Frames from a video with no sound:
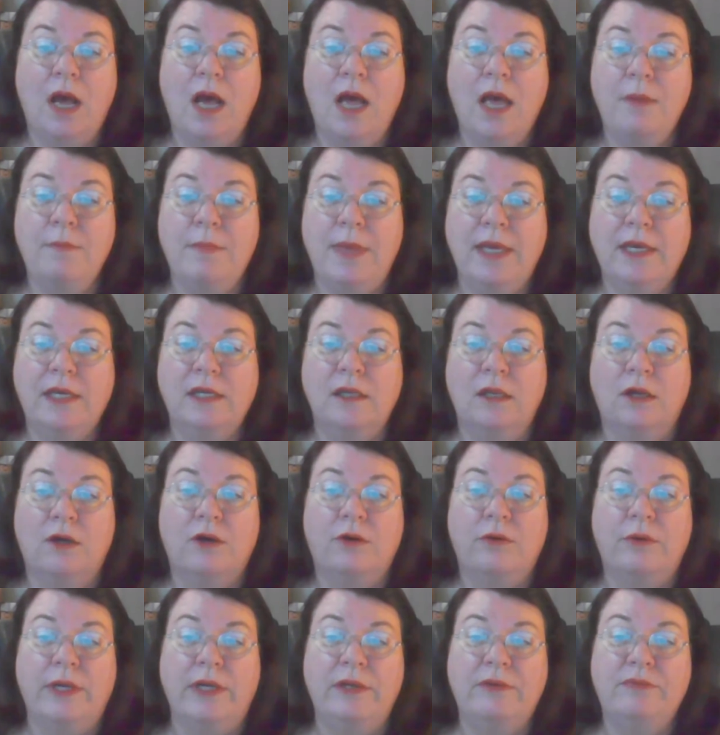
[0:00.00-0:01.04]
I'm Megan
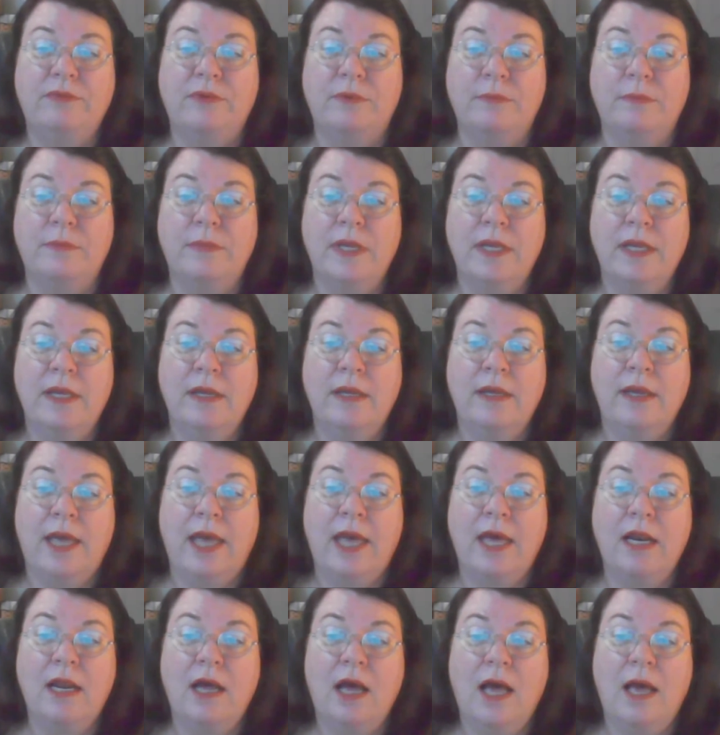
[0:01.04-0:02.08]
Lowry from
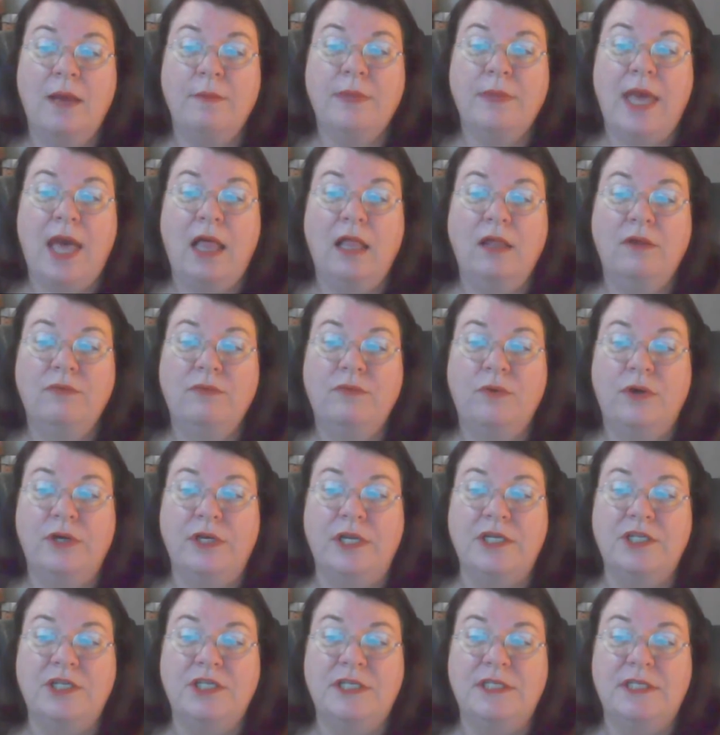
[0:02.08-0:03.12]
Anaheim,
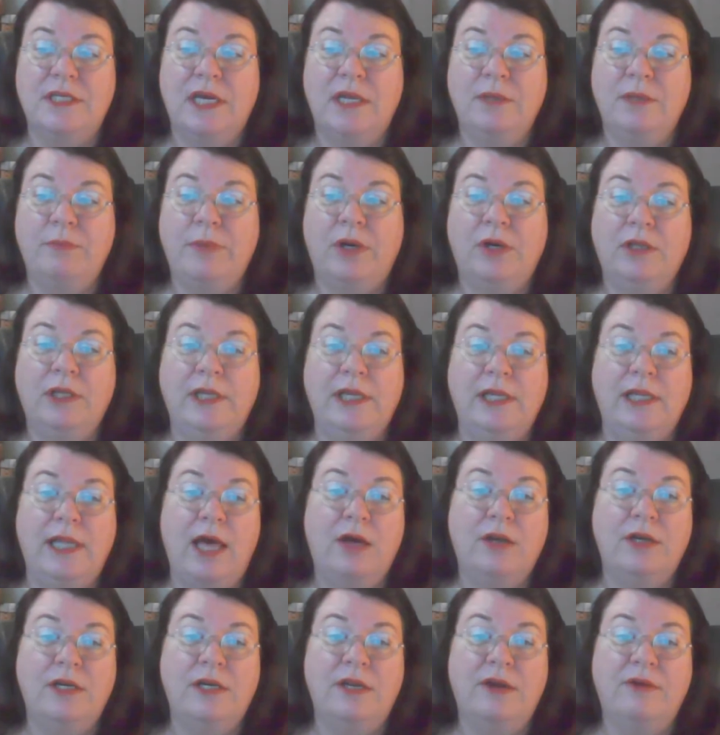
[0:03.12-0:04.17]
California, she said, barely
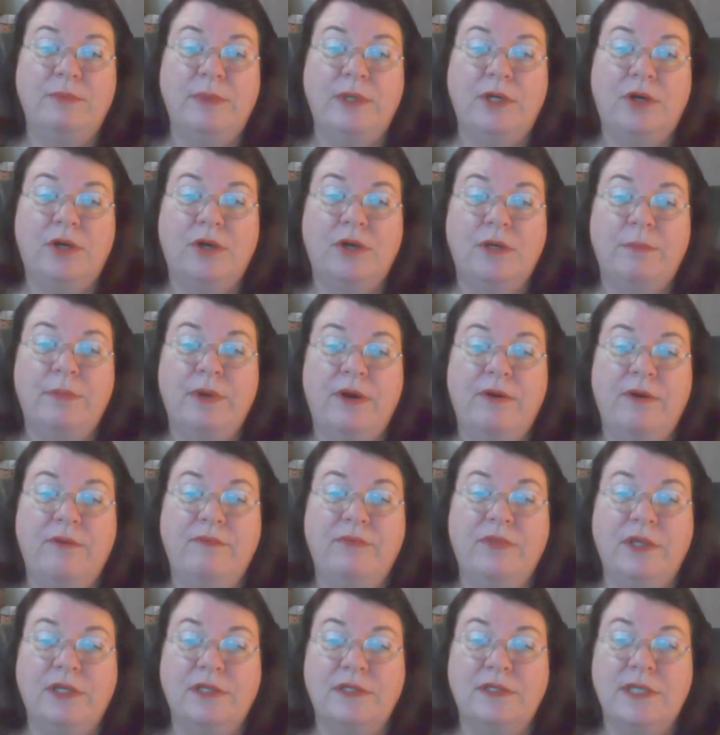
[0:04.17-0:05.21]
loud enough to be heard
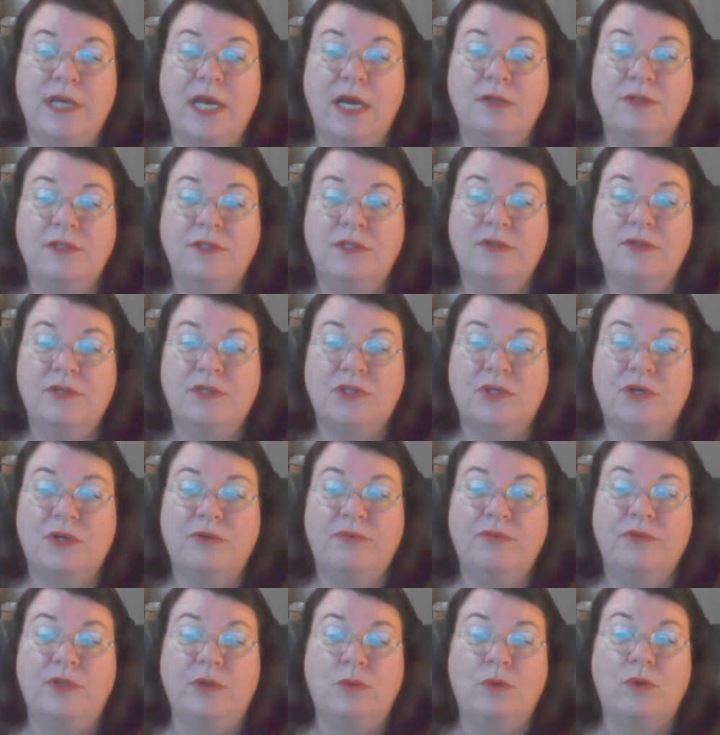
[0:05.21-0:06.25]
above the sounds of the
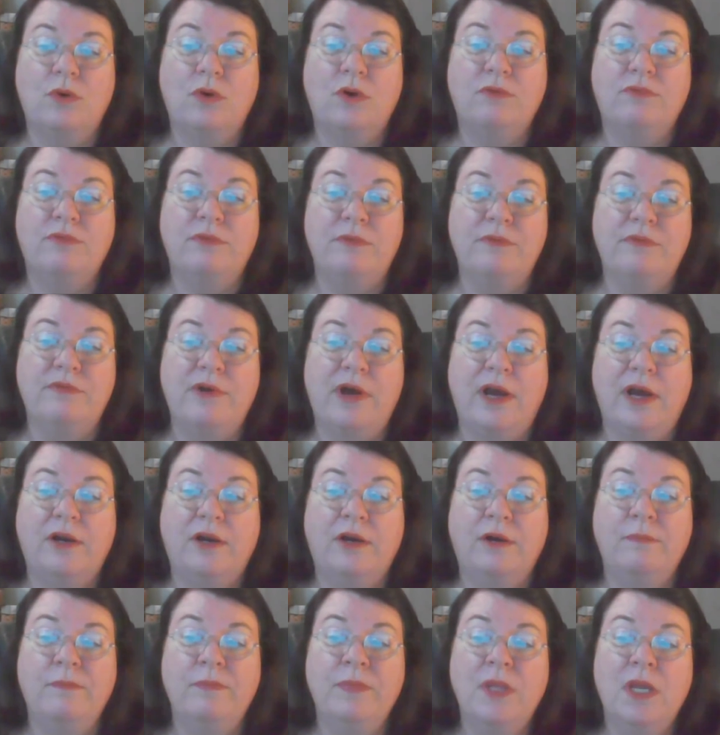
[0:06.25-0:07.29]
surf and the roar from the
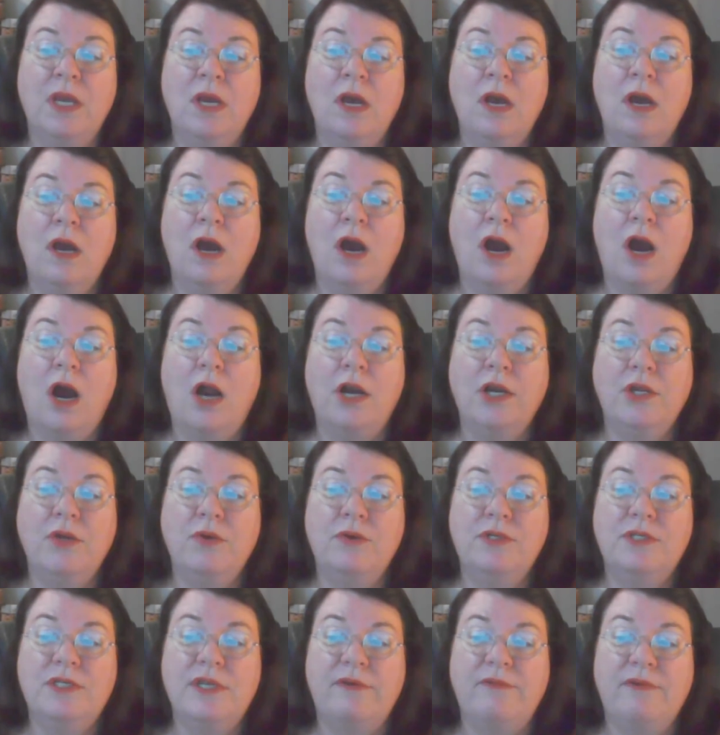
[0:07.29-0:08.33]
fire. Are
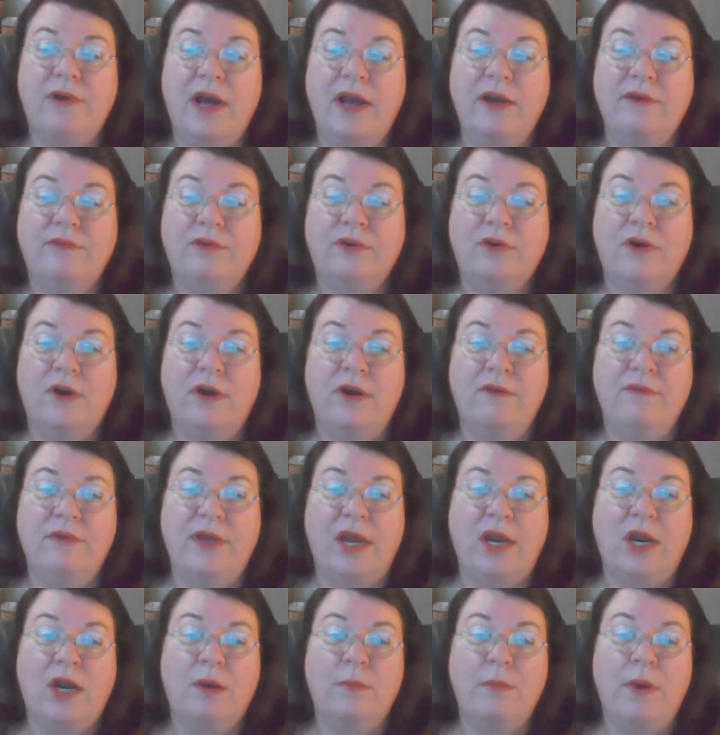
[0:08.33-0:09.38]
you a survivor of
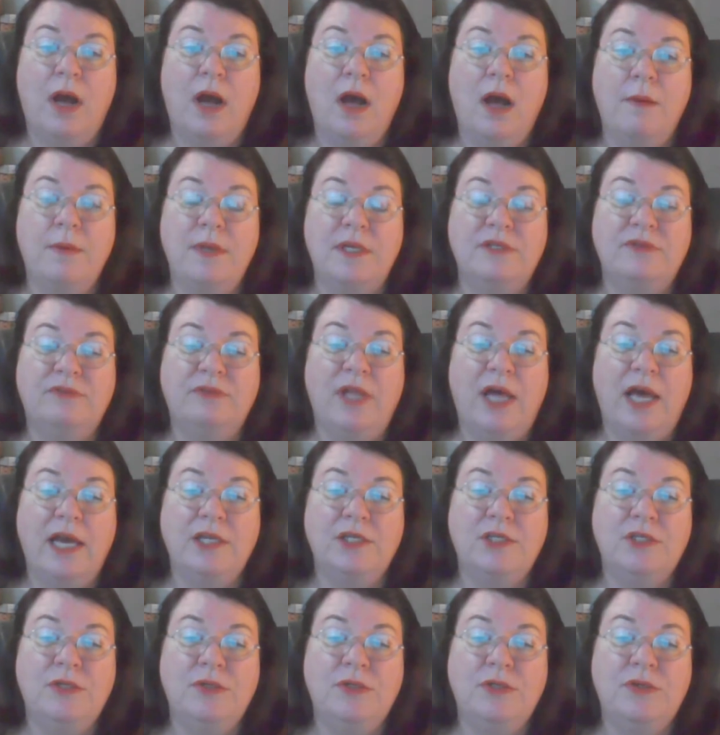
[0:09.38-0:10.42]
Air Bahamas
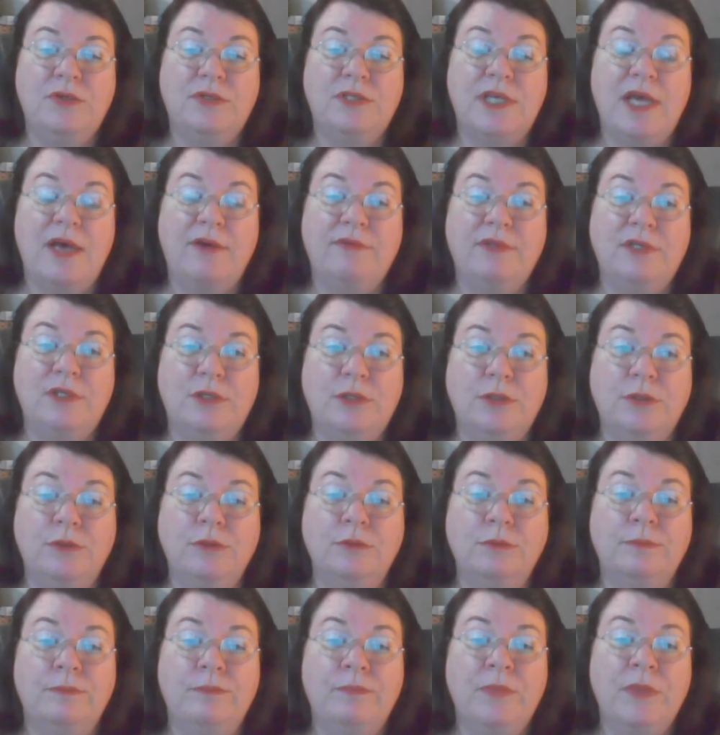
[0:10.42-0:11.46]
Flight 227
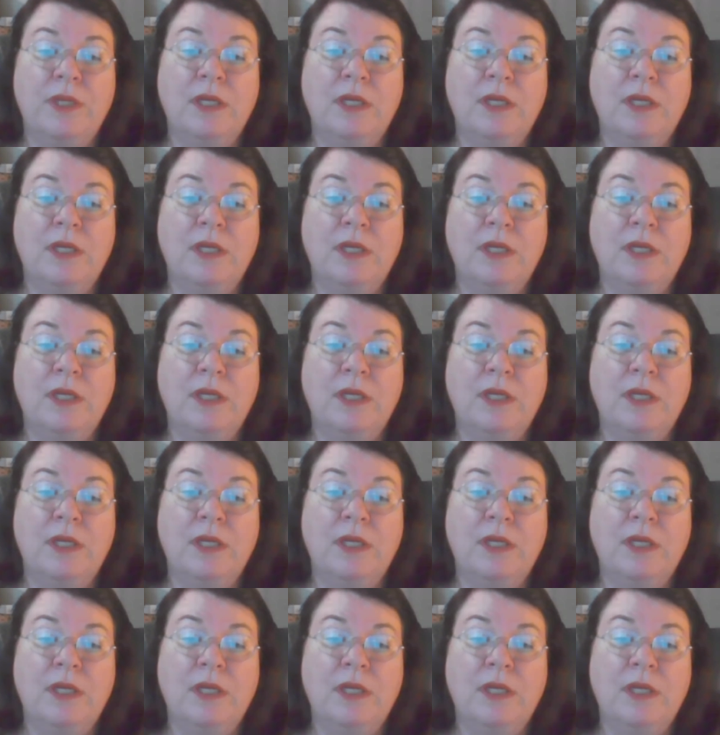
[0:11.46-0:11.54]
too?